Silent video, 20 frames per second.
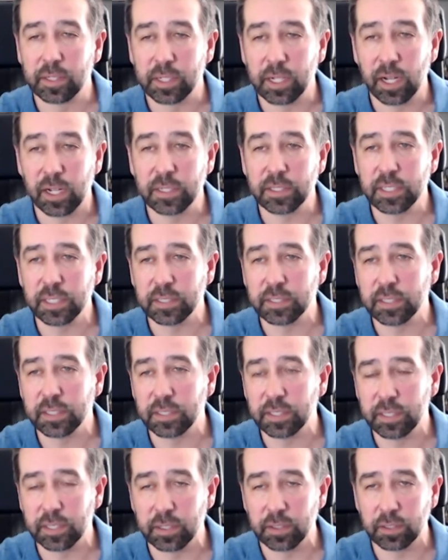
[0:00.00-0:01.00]
content
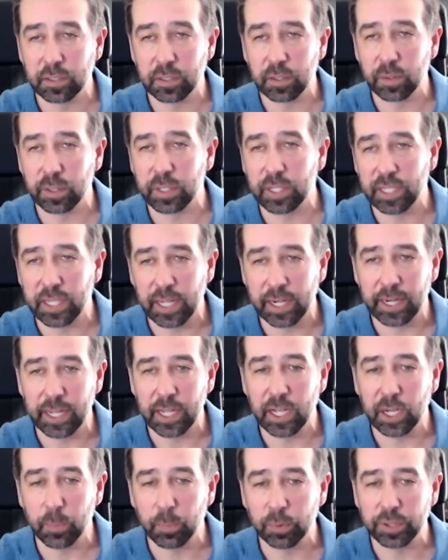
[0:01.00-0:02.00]
in here to really kind of
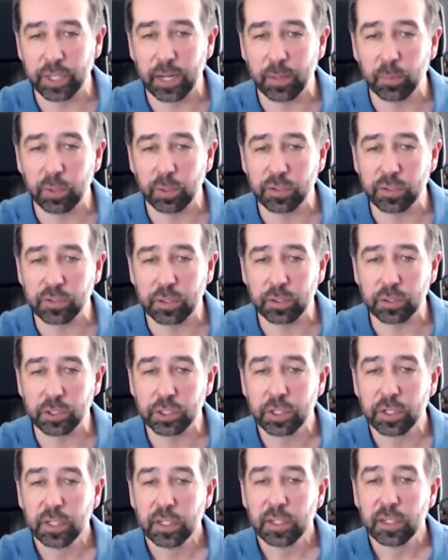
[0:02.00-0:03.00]
help with that
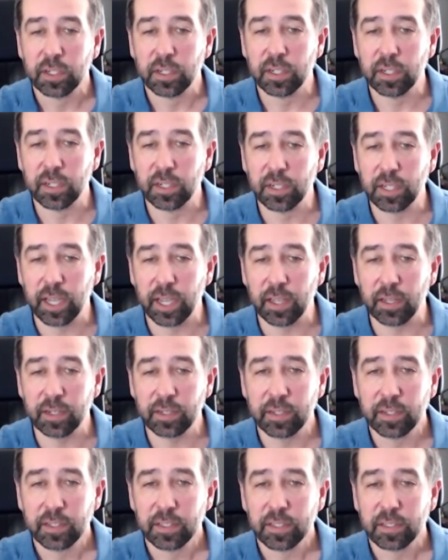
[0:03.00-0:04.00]
research.
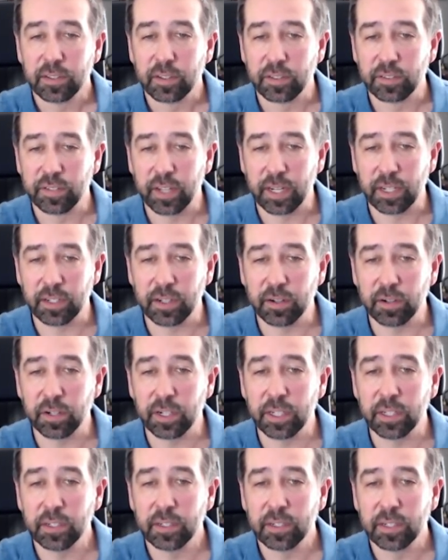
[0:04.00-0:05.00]
Again,
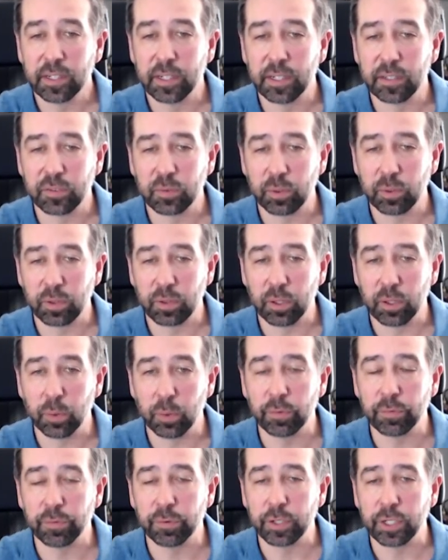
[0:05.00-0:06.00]
secondary sort of
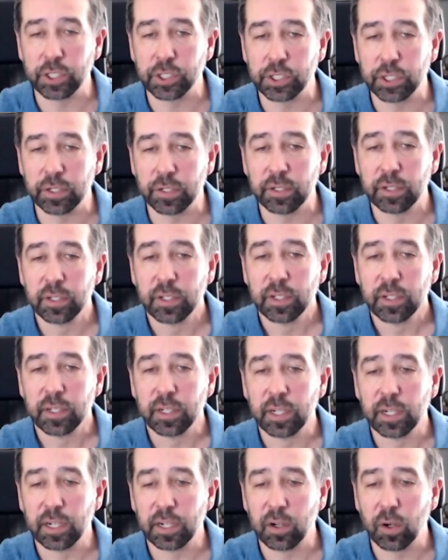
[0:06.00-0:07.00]
lower friction
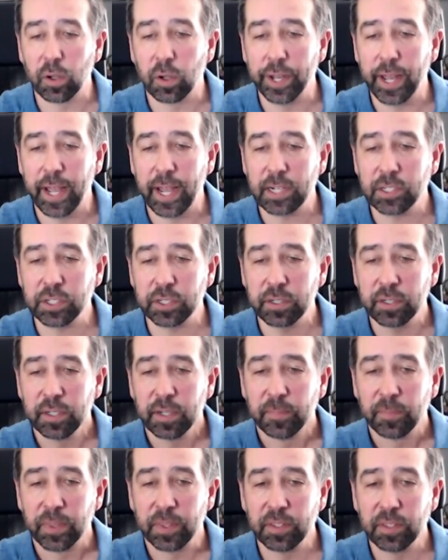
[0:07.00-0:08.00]
call to action.
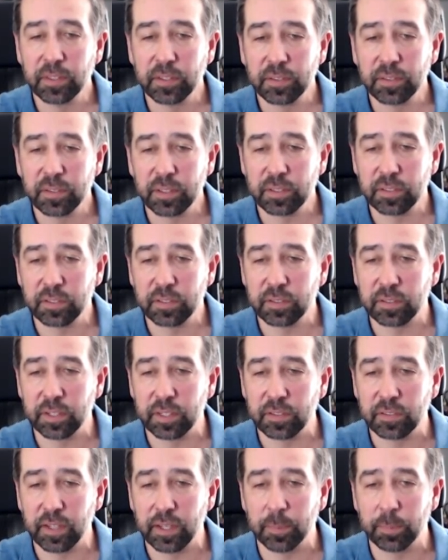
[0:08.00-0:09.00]
And then this is an
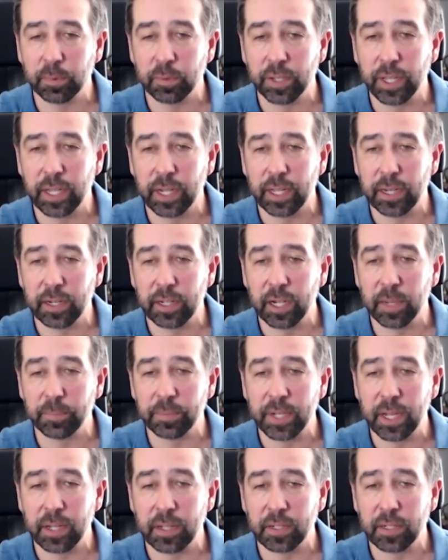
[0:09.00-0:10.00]
example of that kind
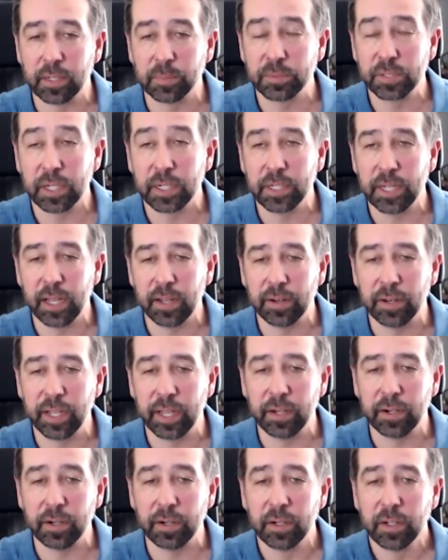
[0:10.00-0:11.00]
of upside down
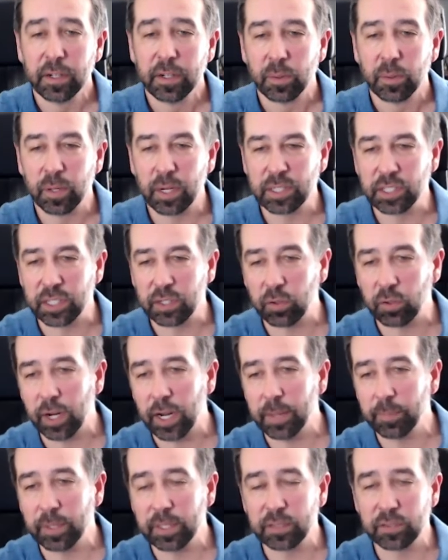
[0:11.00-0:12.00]
header. We're actually
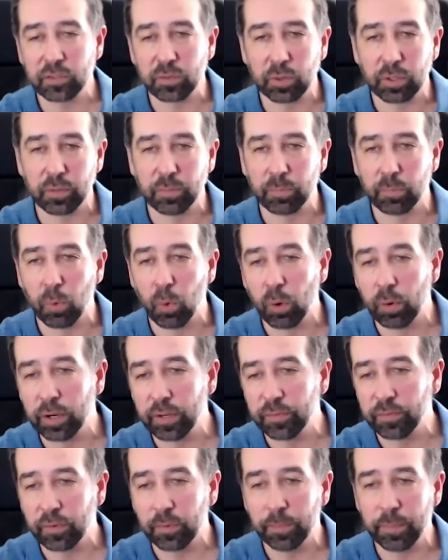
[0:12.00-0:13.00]
cramming sort of more
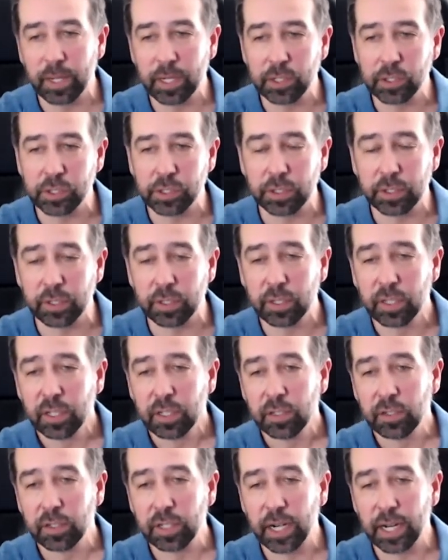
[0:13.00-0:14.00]
information.
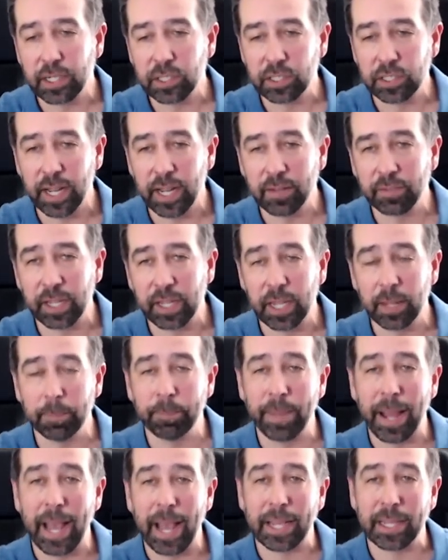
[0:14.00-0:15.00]
You can actually
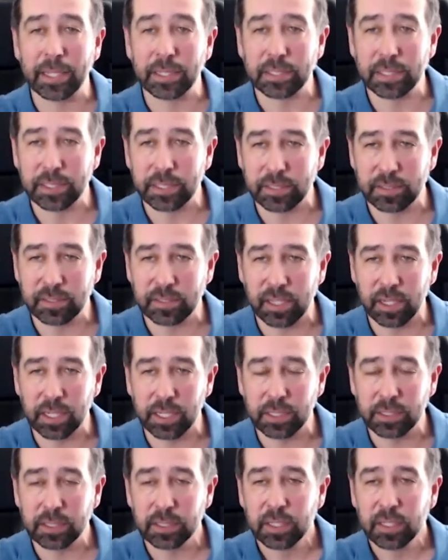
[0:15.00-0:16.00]
navigate back into the
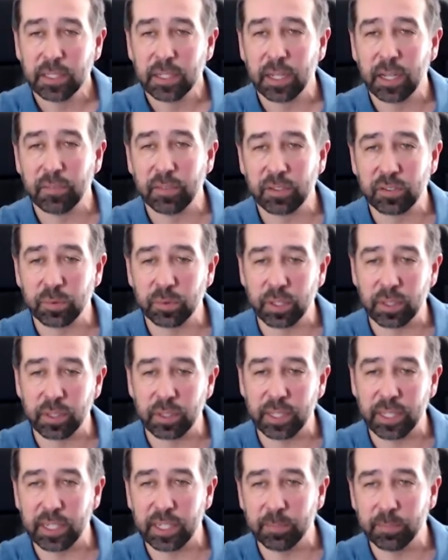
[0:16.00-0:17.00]
site. Obviously, the
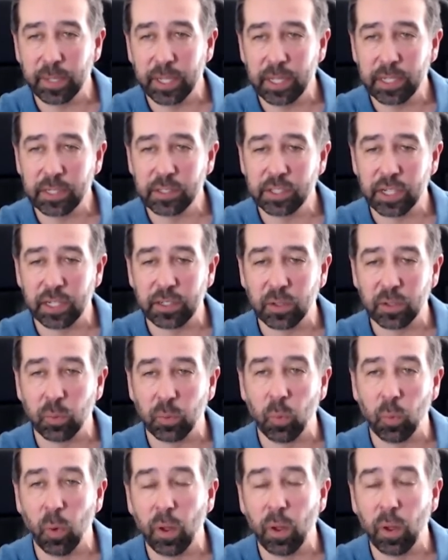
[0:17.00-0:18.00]
landing page, I
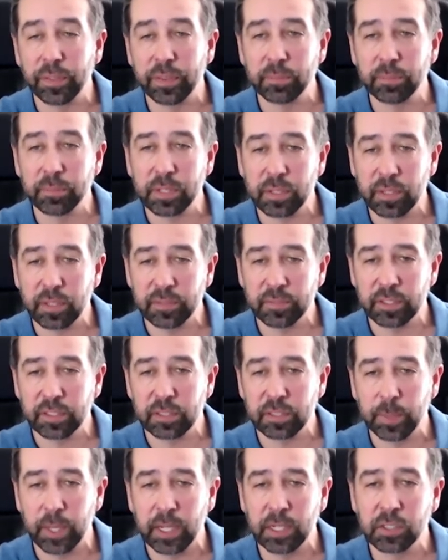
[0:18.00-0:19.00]
don't want them to leave
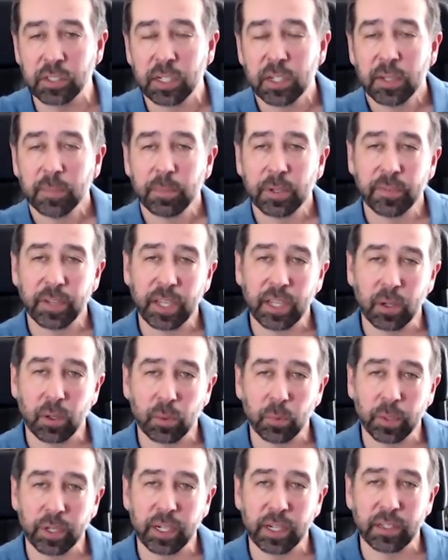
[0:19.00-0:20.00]
this page, but if I get all
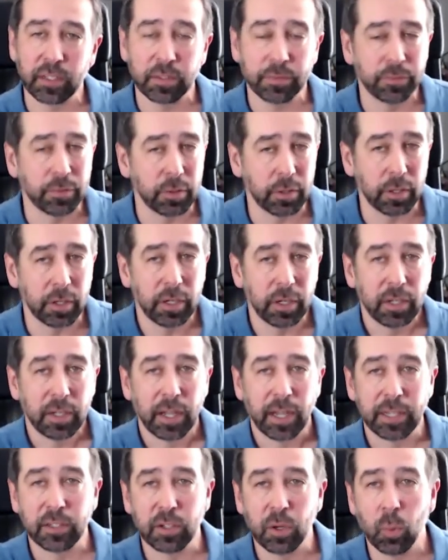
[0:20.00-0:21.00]
the way down to the footer,
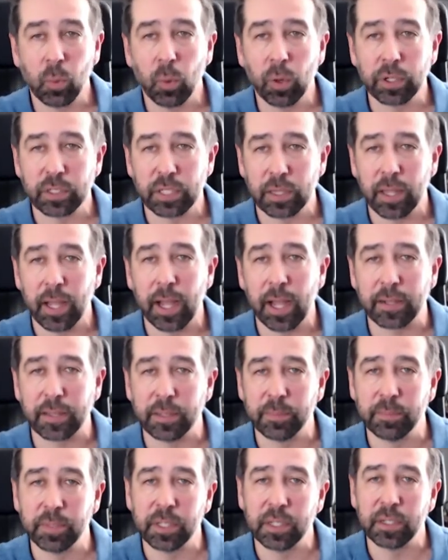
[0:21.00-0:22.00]
I don't want to lock
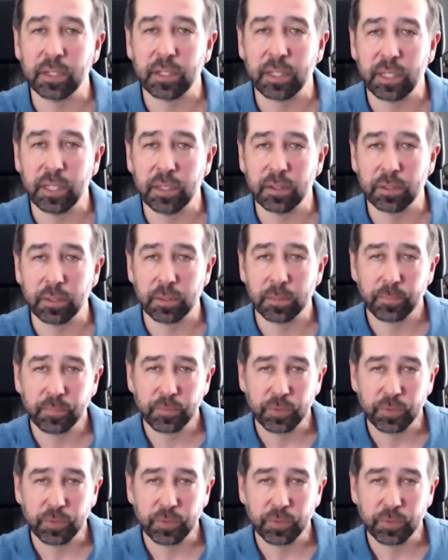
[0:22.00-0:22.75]
them in either.